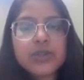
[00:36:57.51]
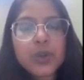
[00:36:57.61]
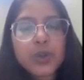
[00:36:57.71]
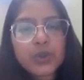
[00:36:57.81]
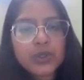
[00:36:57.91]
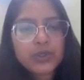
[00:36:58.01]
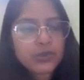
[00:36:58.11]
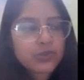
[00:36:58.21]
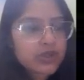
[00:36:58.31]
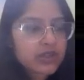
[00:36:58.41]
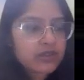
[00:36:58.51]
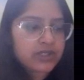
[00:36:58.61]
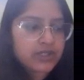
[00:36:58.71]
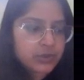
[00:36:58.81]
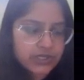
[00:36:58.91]
you're not going to give
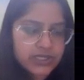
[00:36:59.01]
in to